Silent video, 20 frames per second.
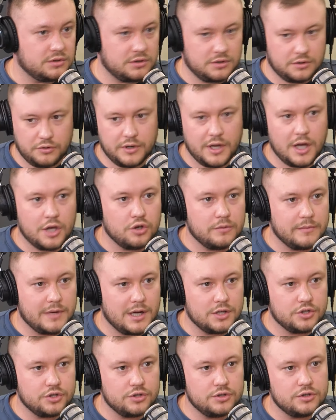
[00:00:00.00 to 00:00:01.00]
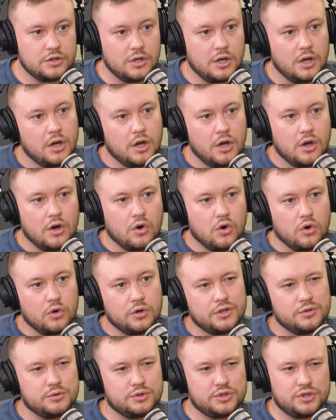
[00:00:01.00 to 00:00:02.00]
to create your margins?
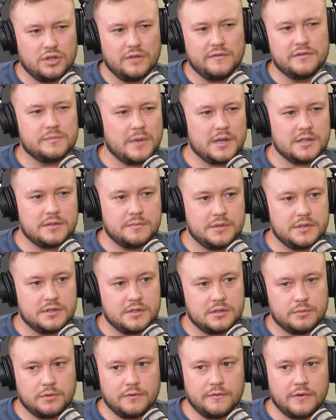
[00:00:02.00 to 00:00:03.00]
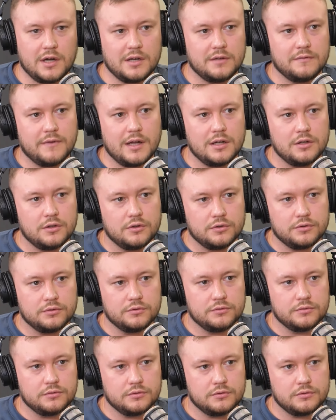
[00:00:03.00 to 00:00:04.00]
Or are you a service-based business providing value?
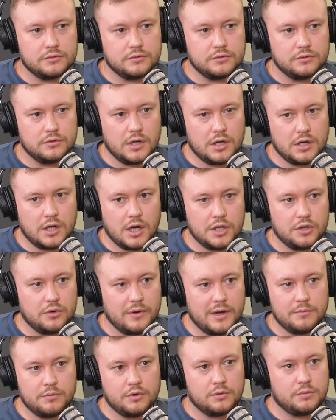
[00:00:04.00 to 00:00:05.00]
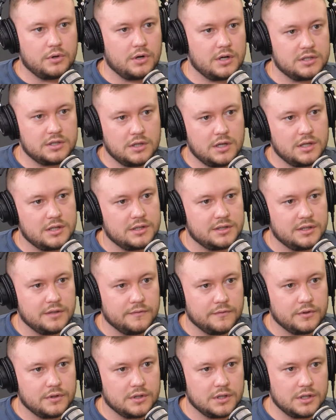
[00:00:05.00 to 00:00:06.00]
Are you able to price slightly
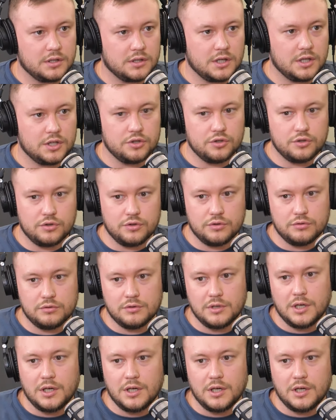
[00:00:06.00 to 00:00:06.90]
differently? Can you